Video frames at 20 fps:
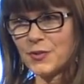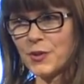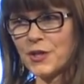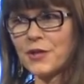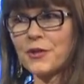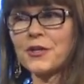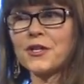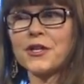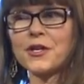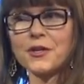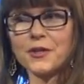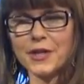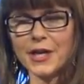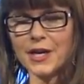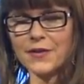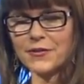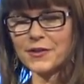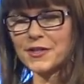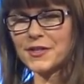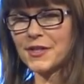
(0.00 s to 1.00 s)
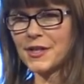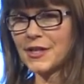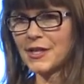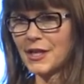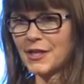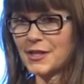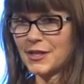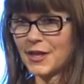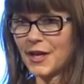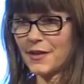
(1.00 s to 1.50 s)
we go to yoga every
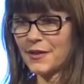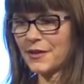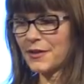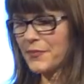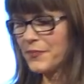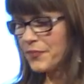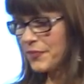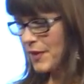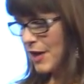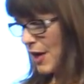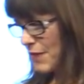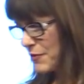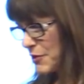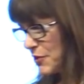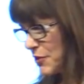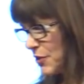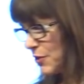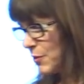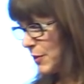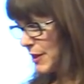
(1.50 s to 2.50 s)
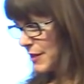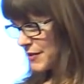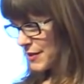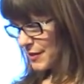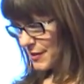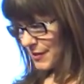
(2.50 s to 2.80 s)
Sunday together. After 2 weeks, I